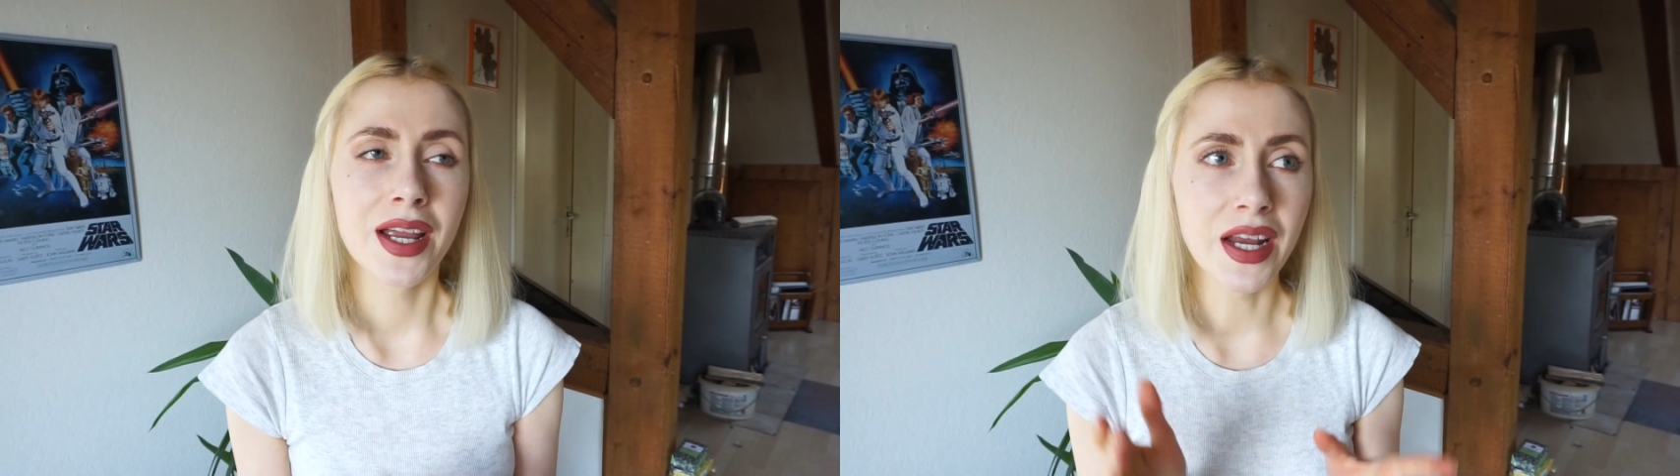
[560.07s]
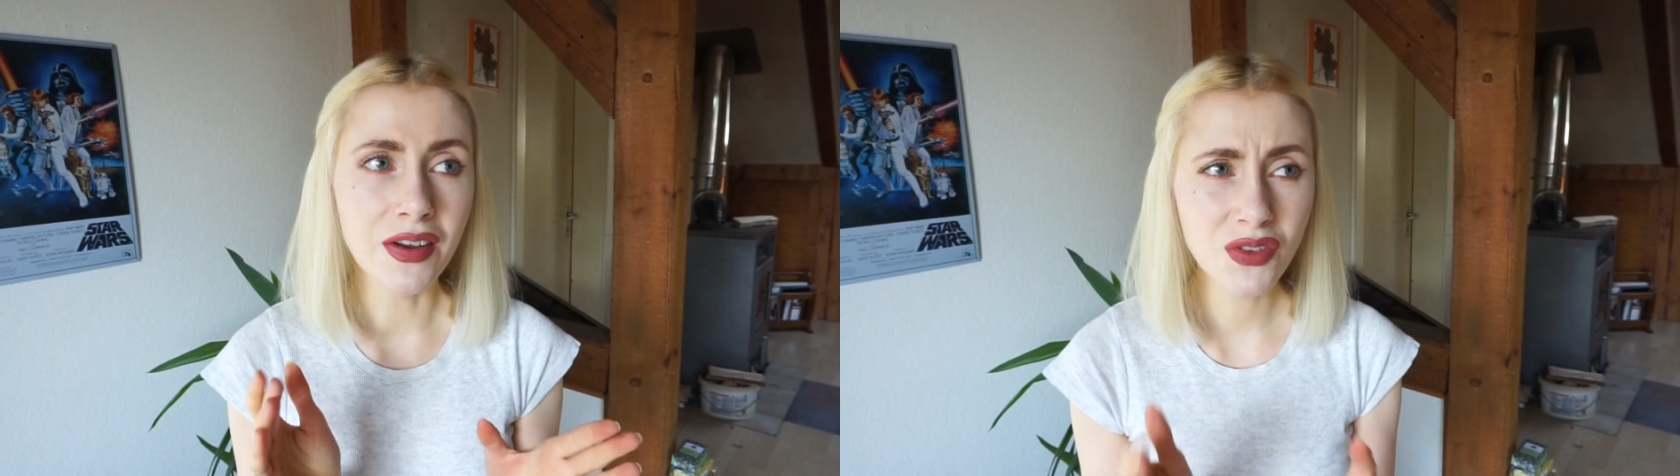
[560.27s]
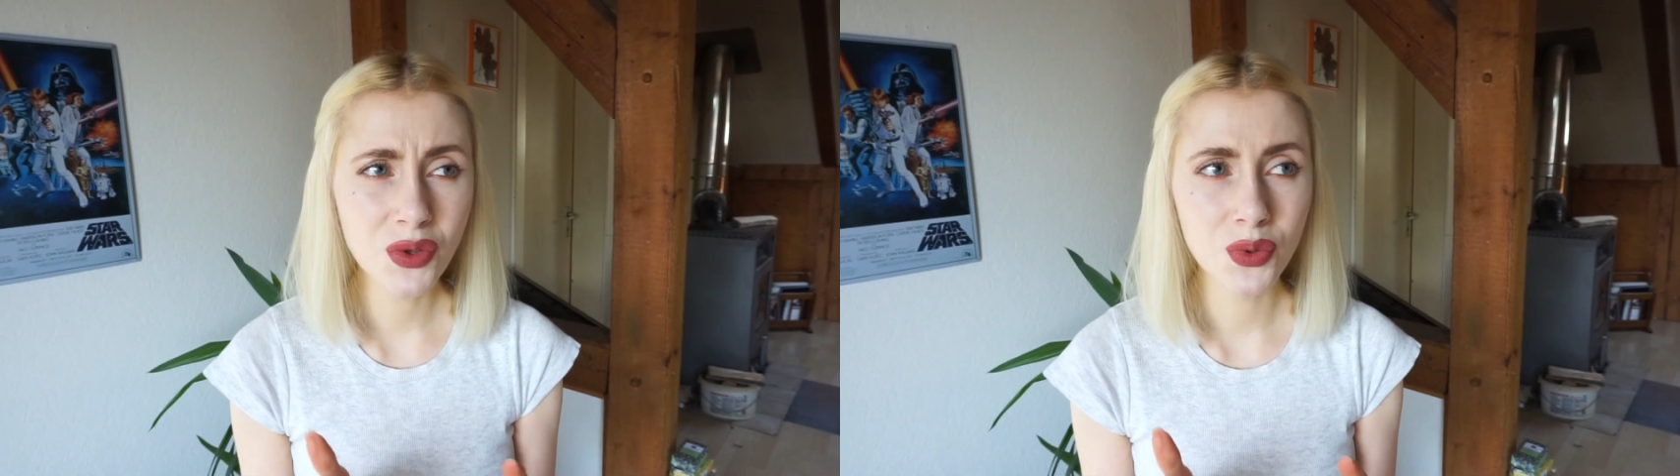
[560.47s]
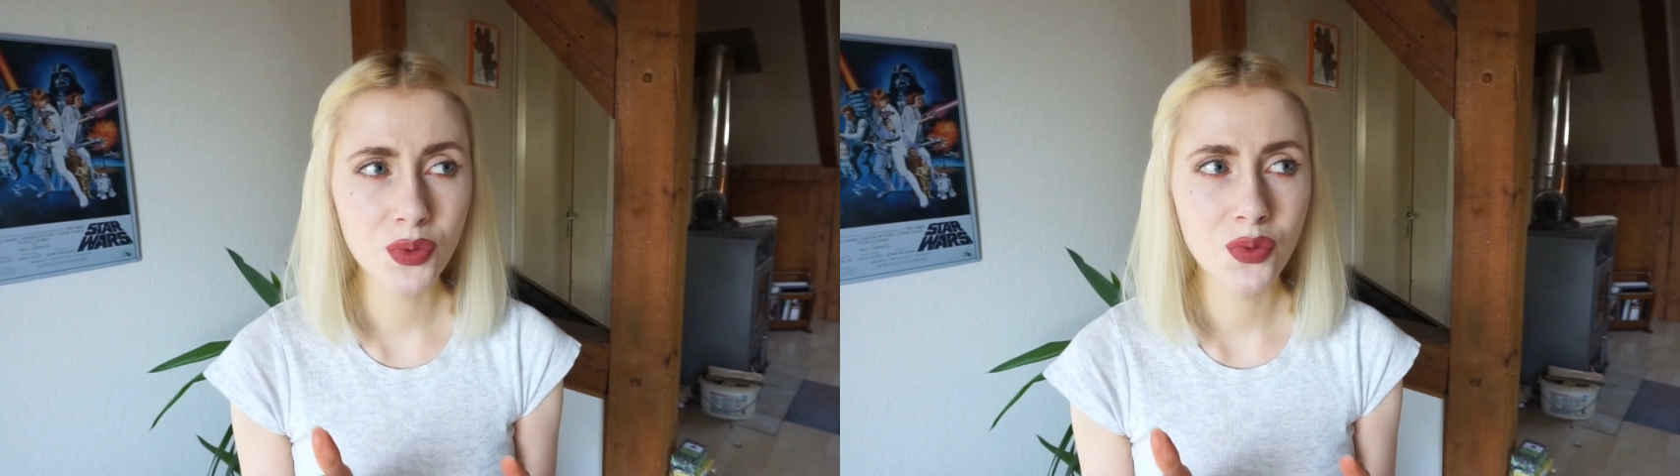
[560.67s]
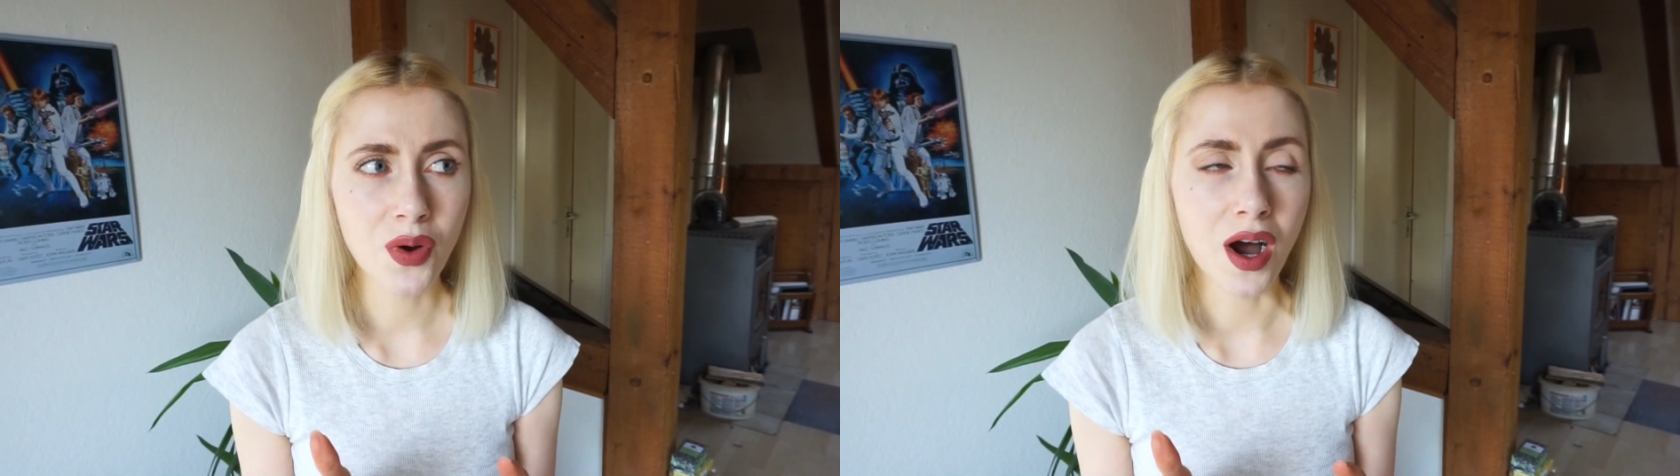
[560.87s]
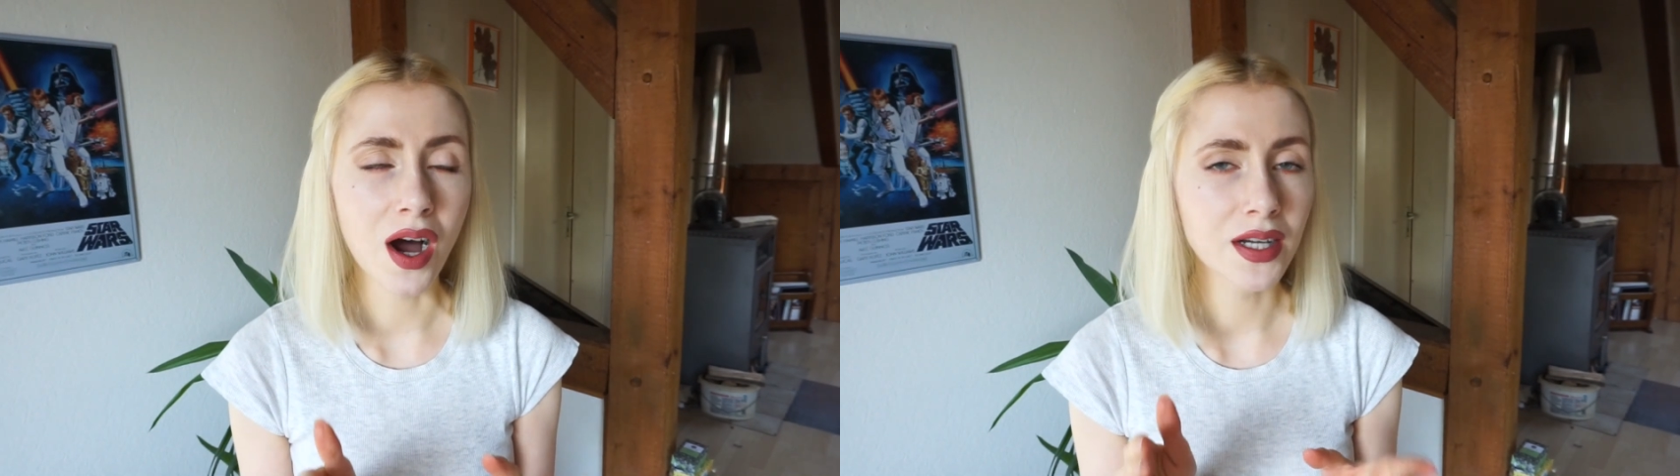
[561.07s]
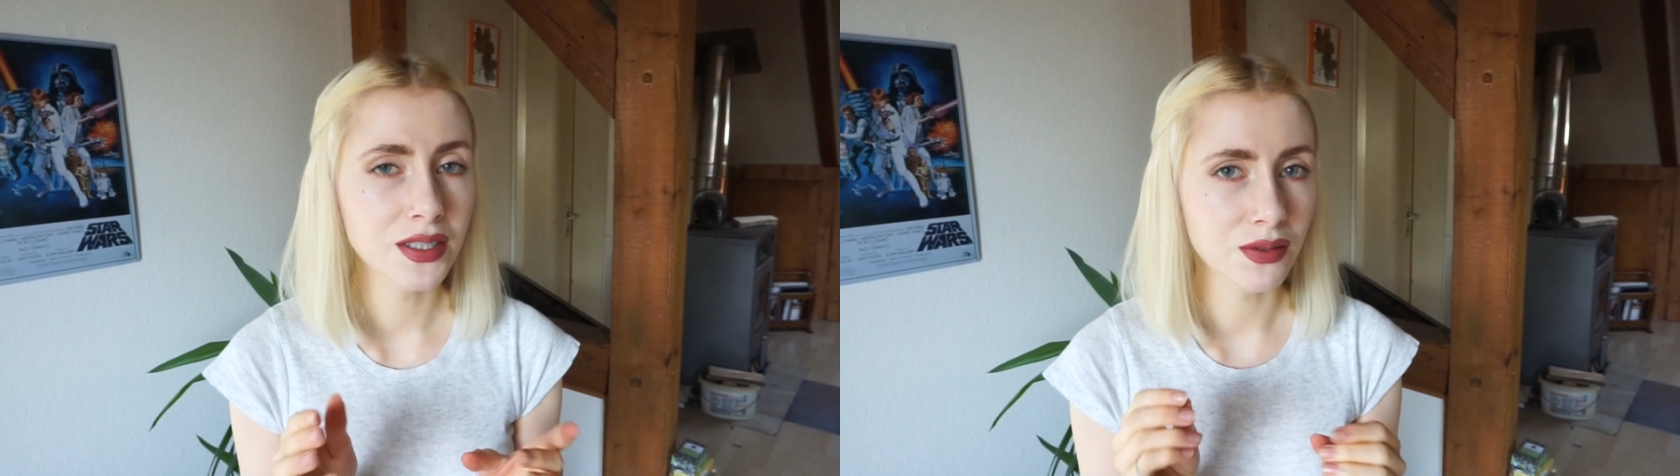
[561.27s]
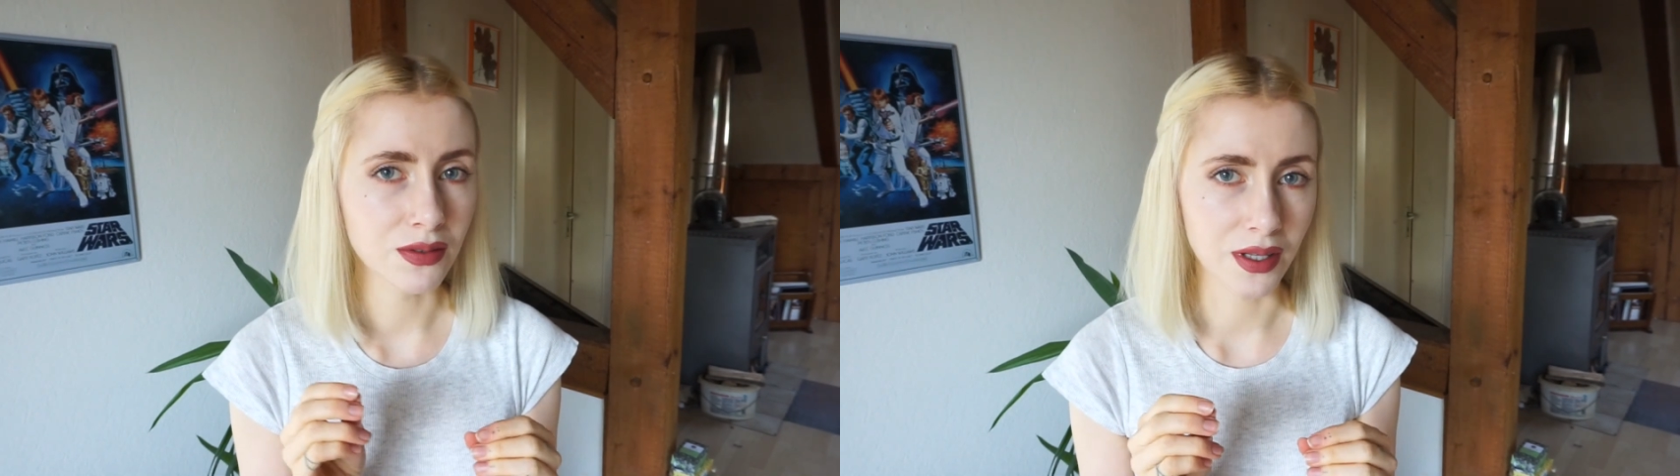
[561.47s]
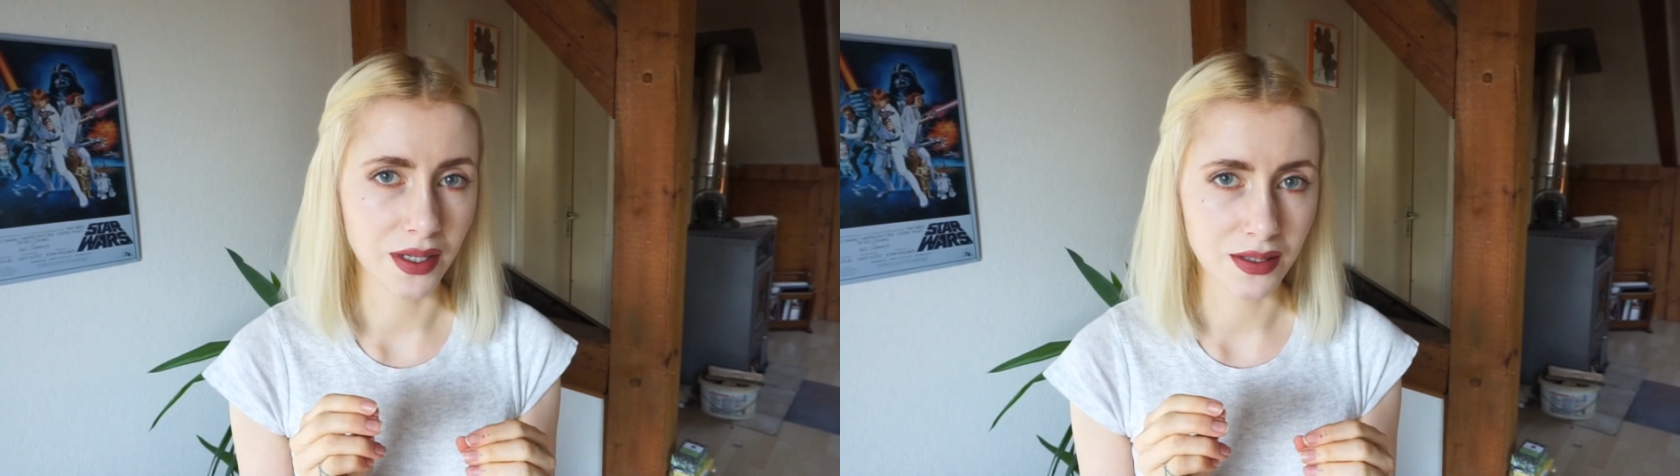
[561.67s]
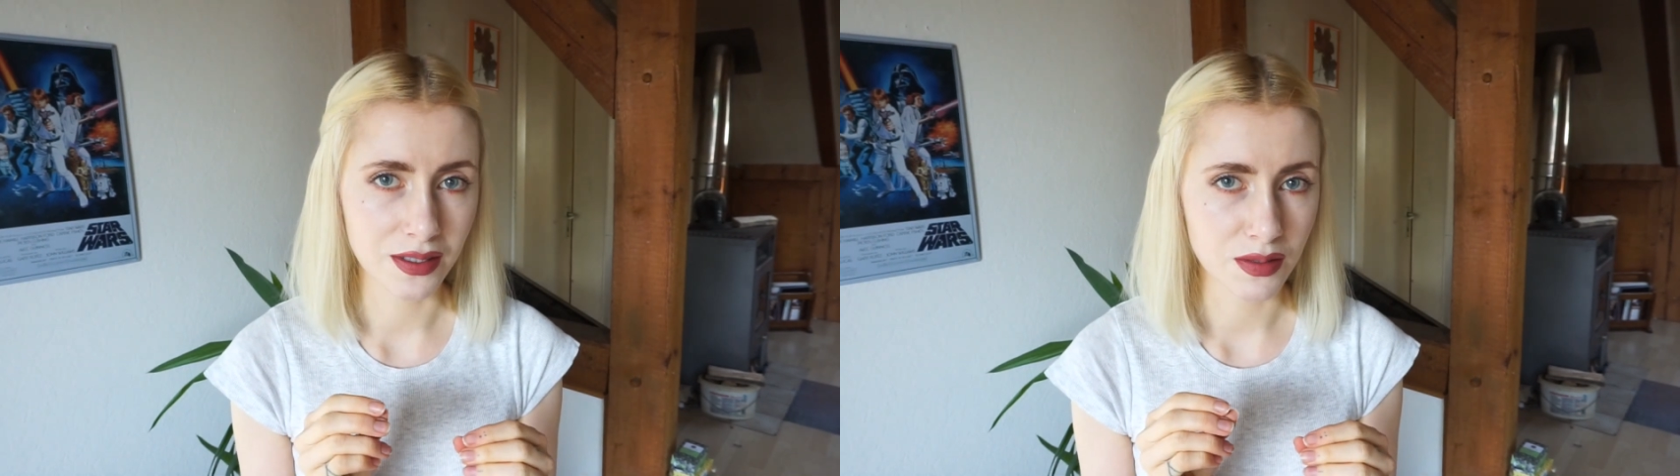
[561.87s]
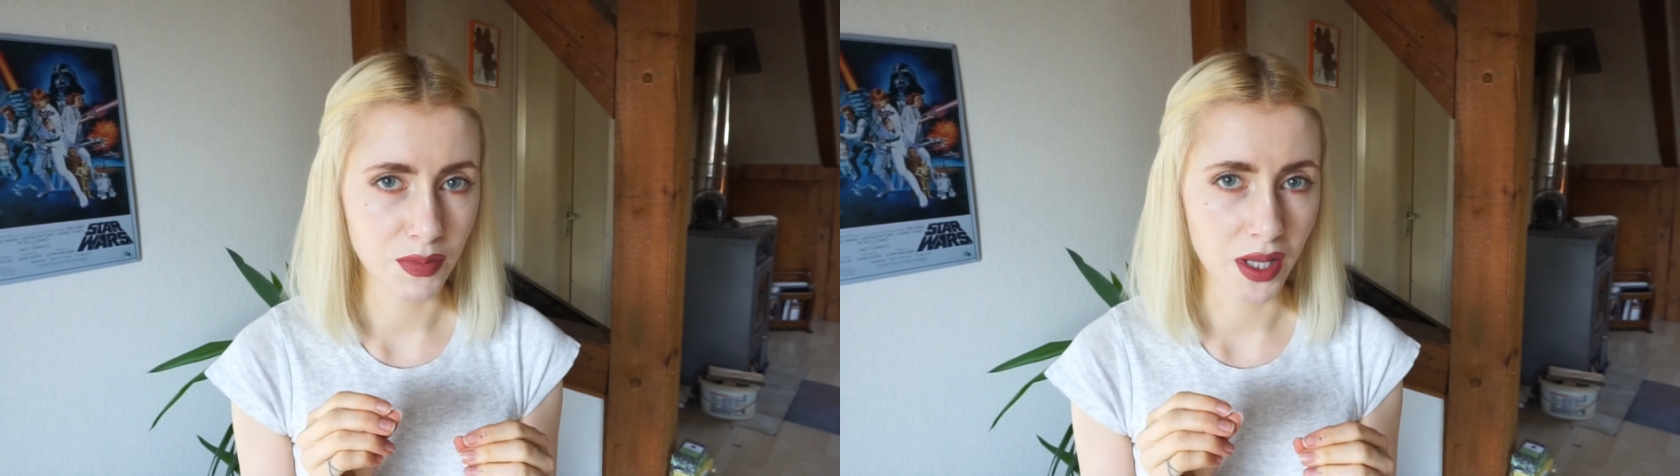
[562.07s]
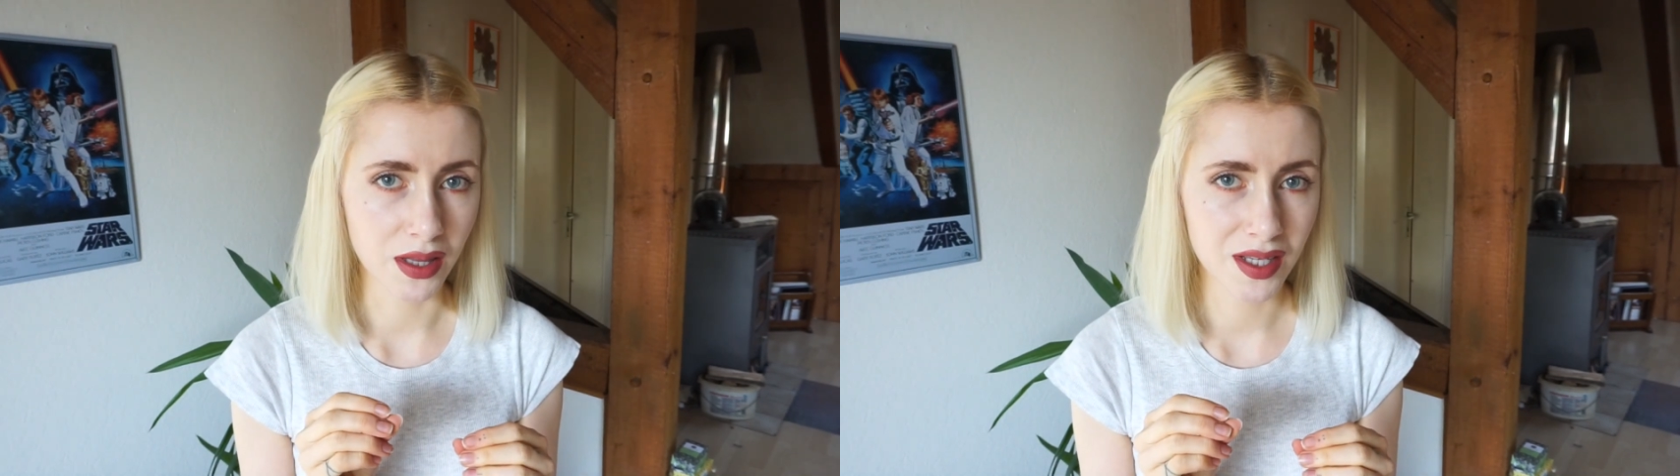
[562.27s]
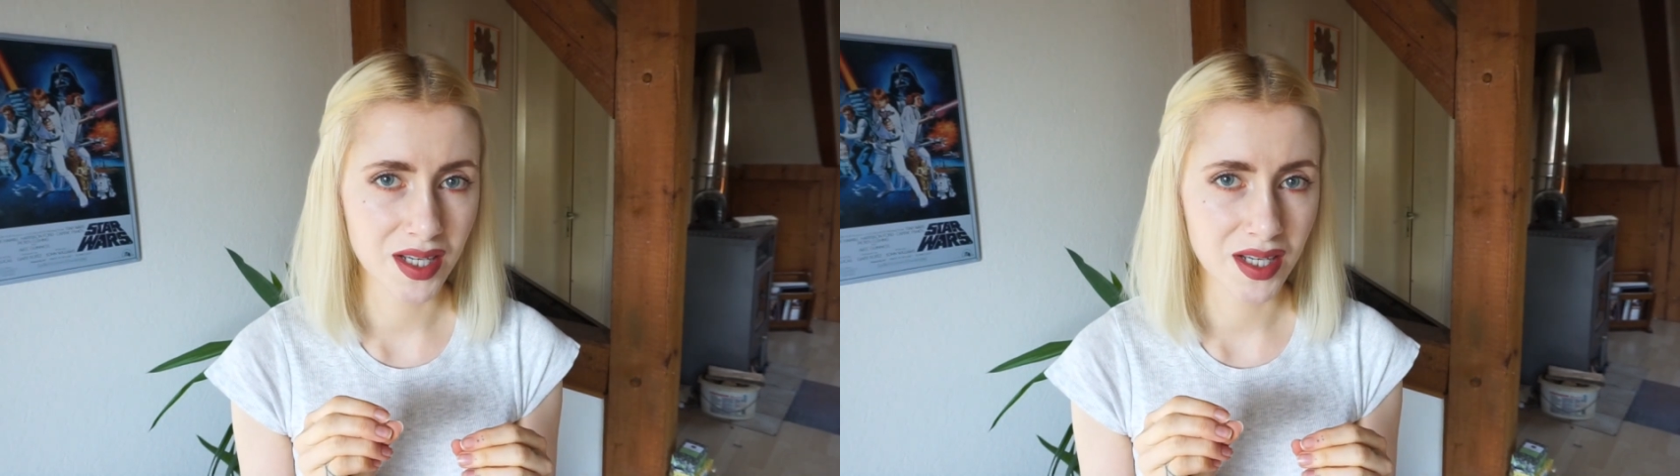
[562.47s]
even though I don't like the smell.